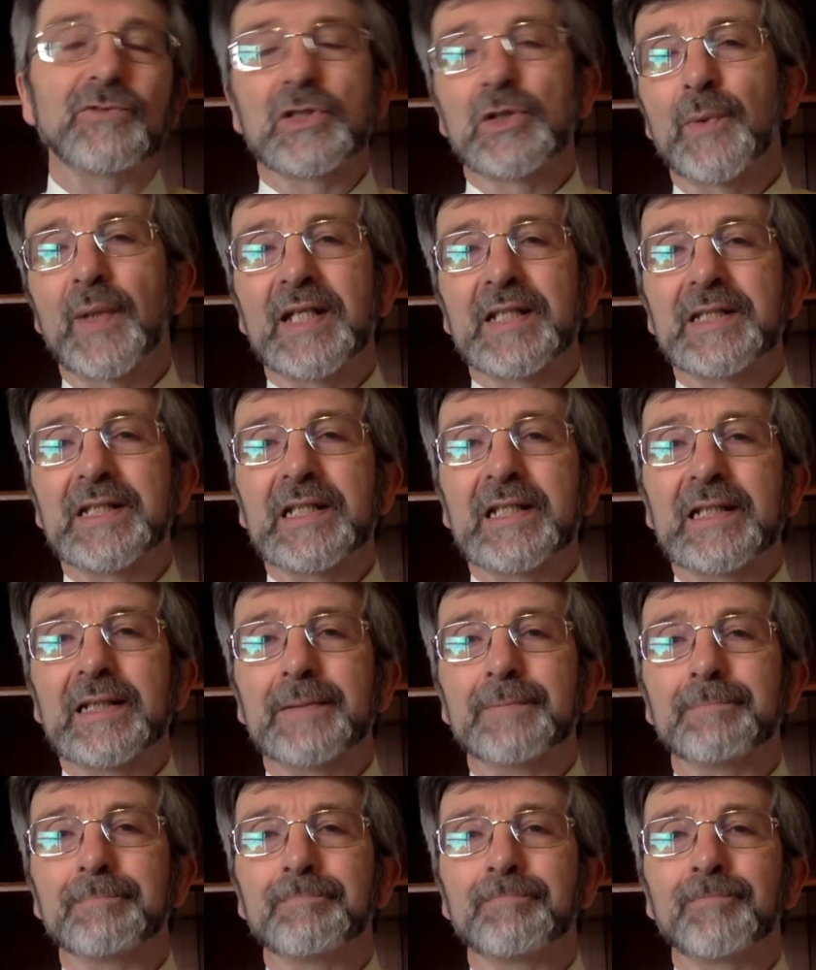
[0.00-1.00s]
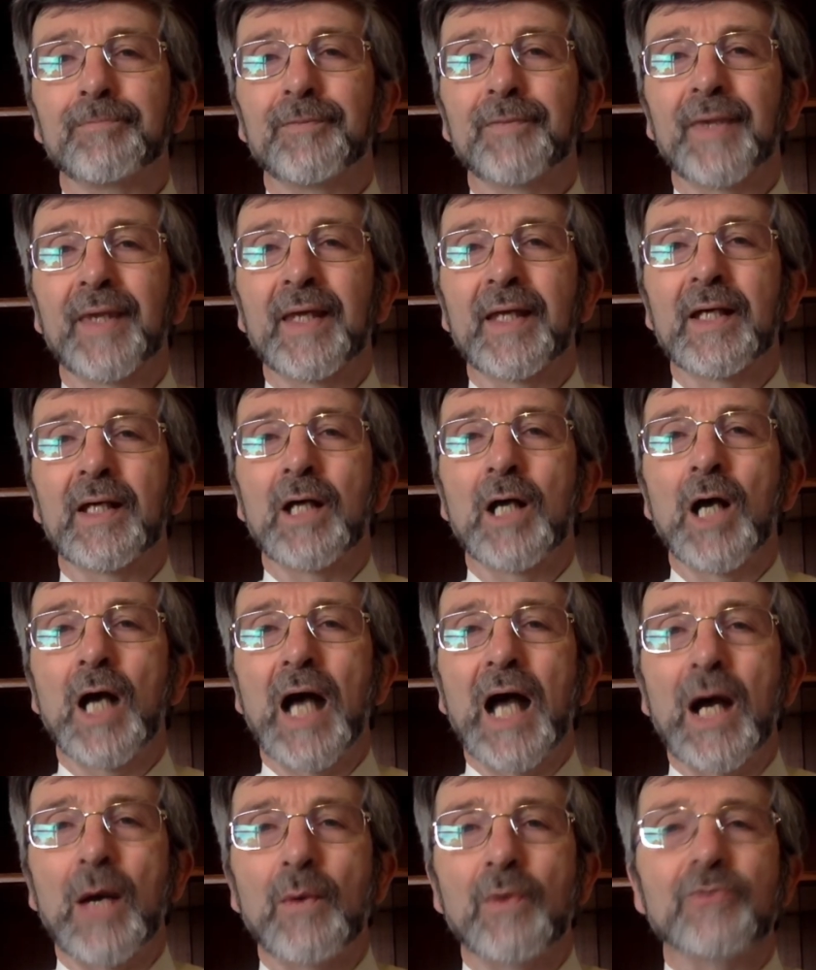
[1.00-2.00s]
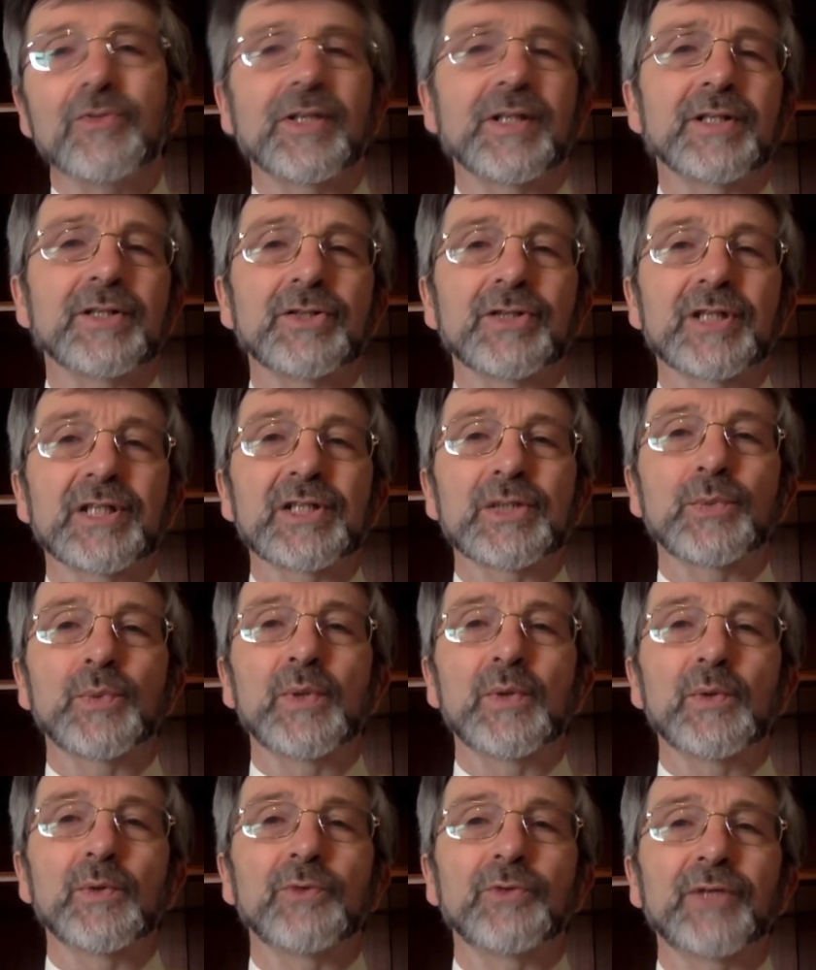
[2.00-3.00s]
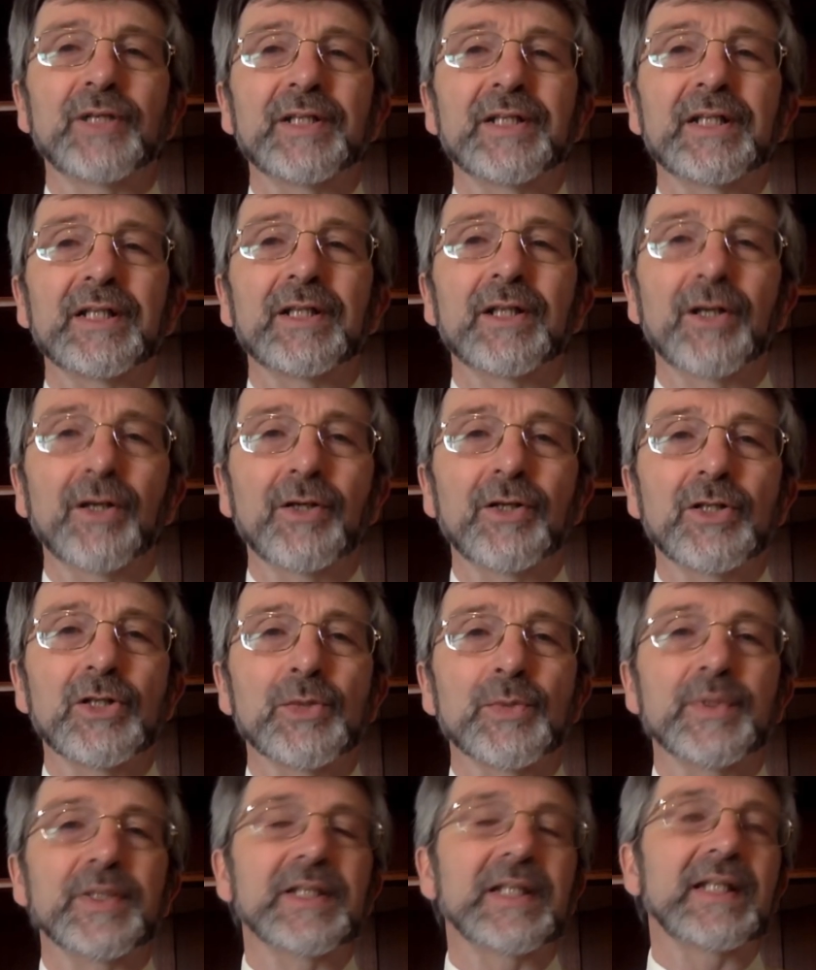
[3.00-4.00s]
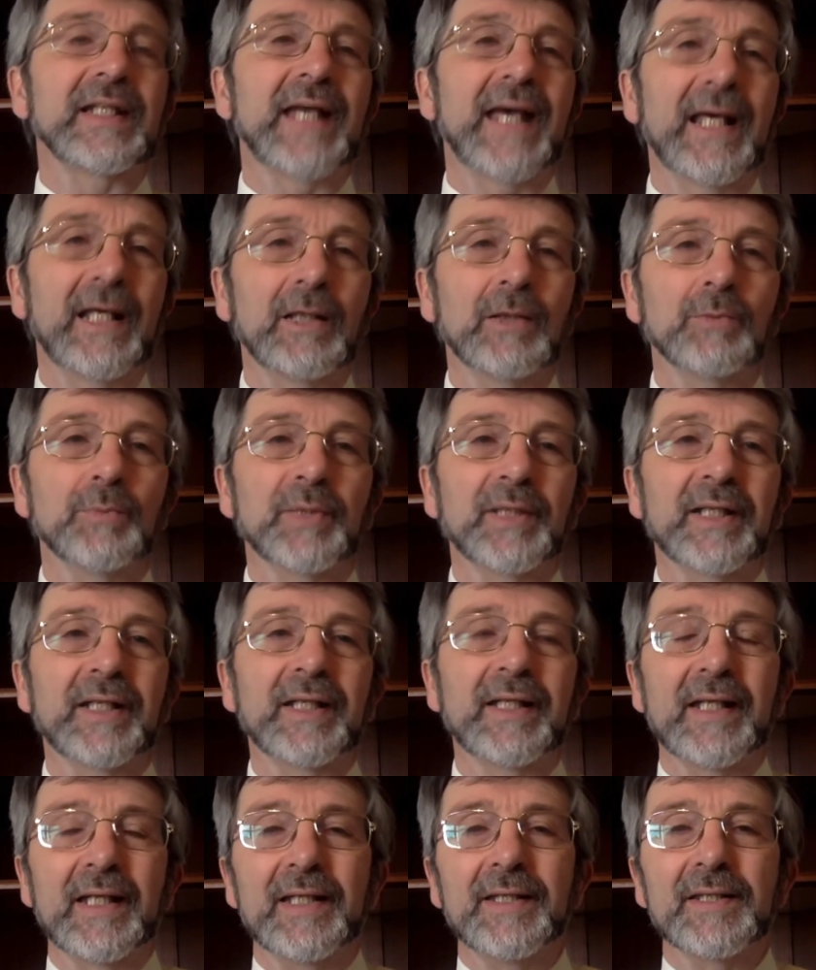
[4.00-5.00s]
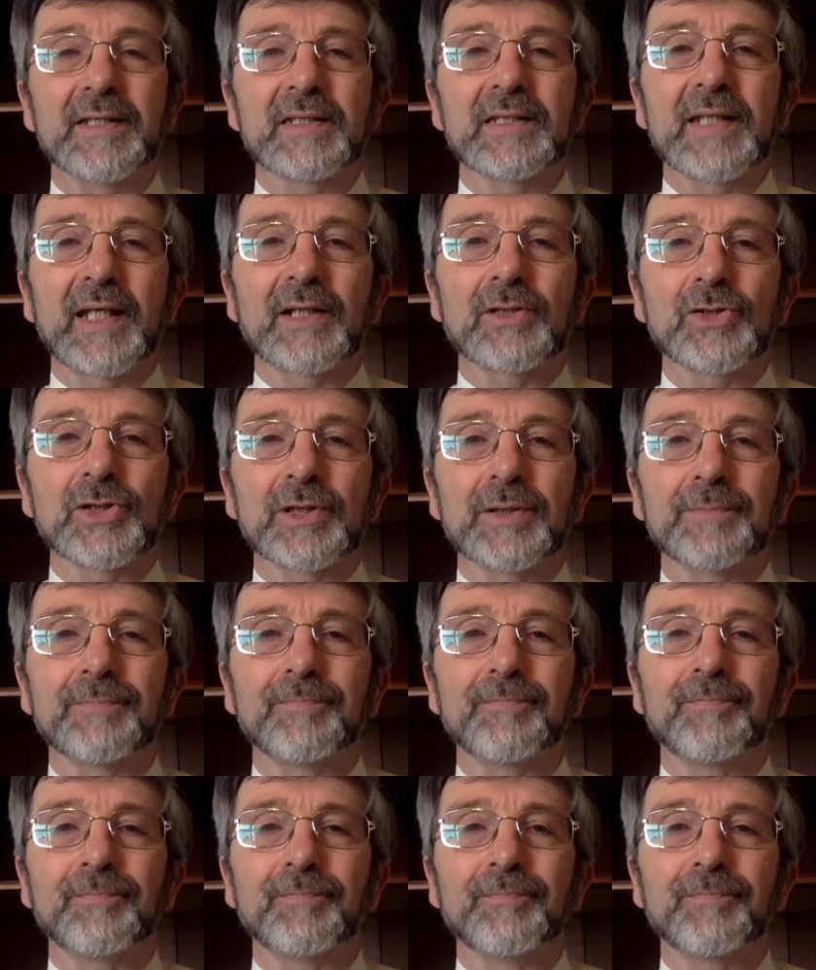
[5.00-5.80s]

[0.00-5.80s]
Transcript: to 18. However, I trust we will find encouragement and help in this section.